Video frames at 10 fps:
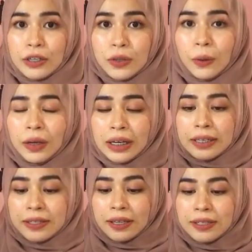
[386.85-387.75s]
So
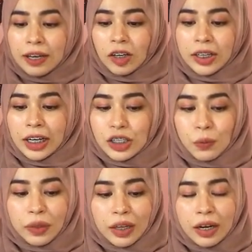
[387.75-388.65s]
since they are
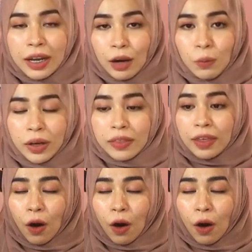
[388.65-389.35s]
connected within a network,